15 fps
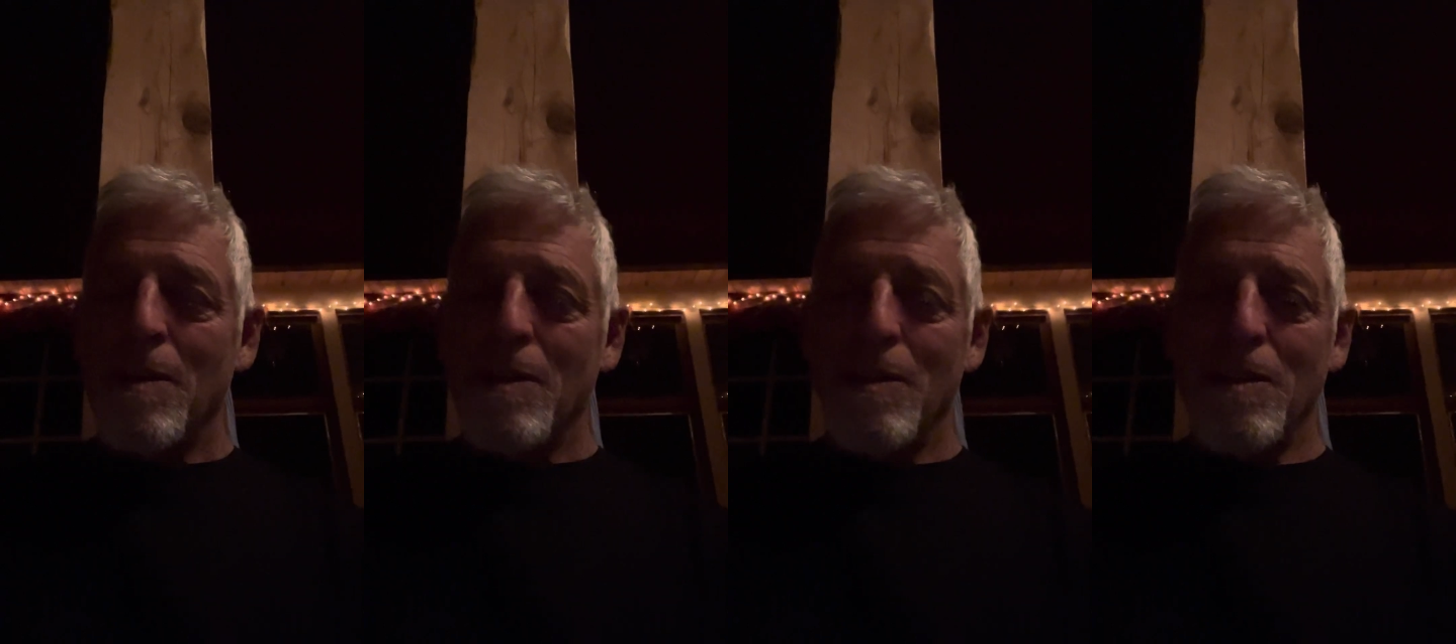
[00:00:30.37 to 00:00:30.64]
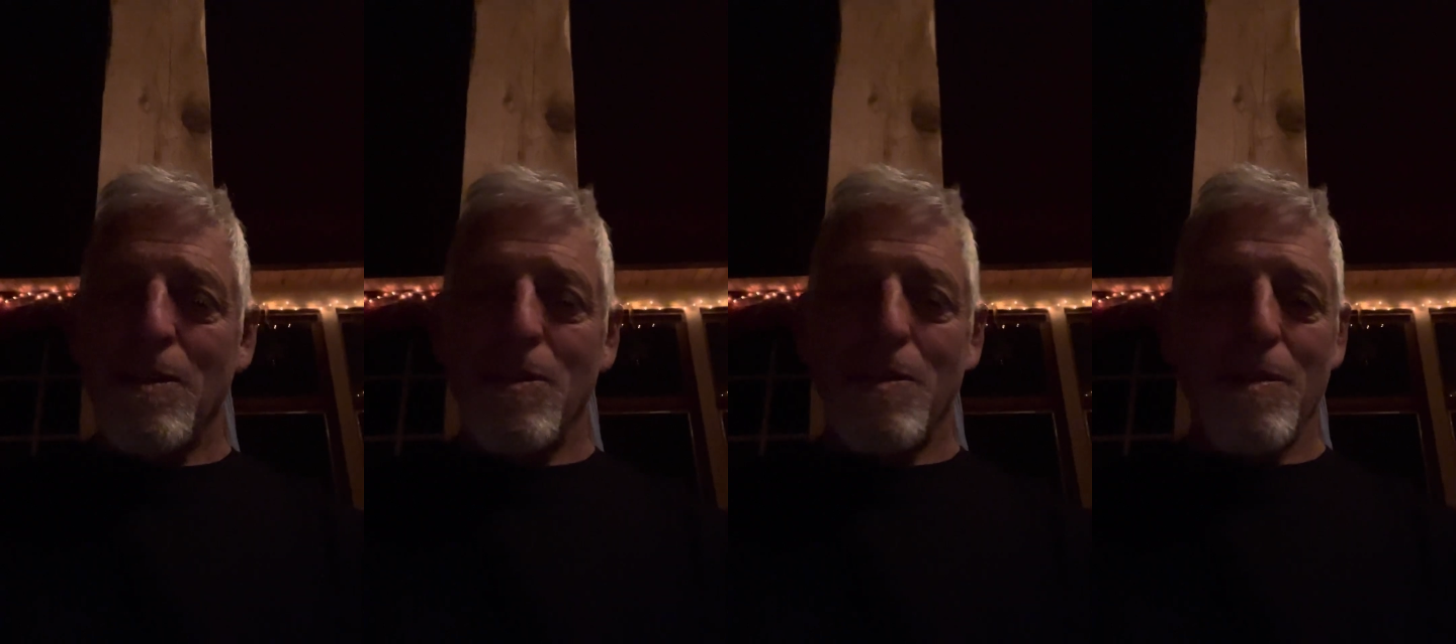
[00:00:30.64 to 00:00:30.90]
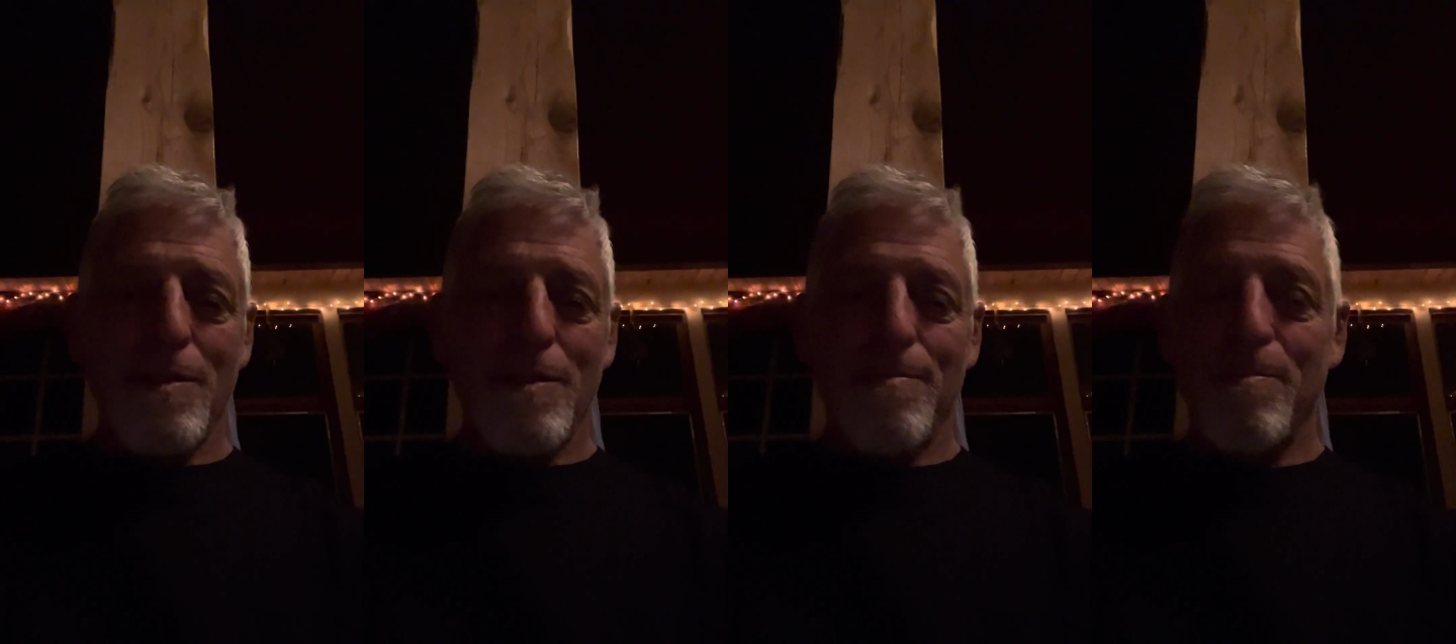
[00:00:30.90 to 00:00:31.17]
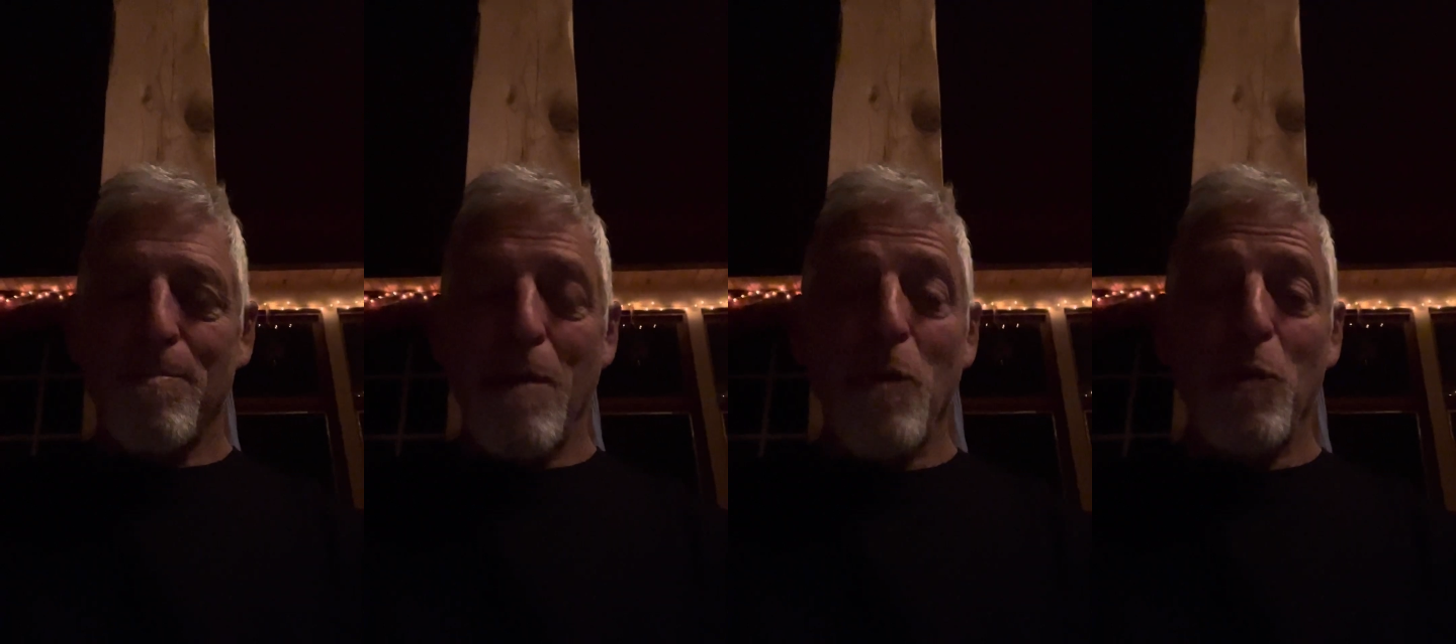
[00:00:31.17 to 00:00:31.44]
He's
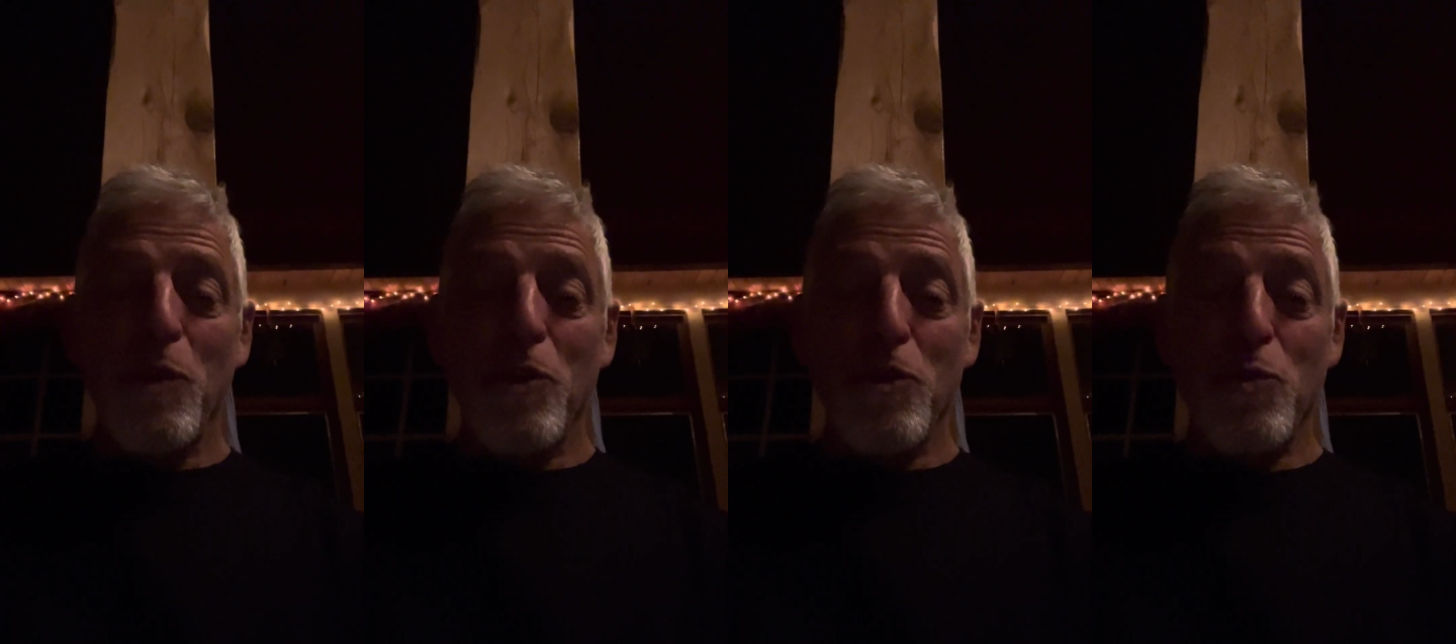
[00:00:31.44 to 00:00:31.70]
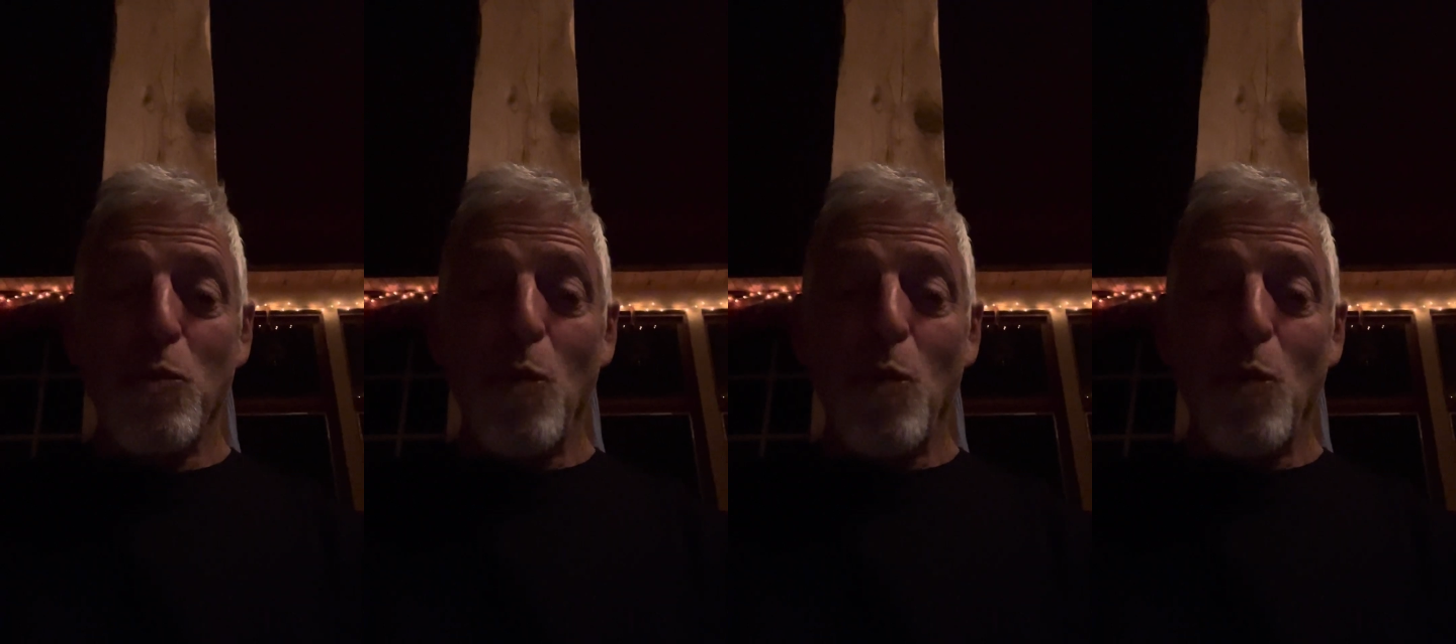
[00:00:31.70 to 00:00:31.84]
met with his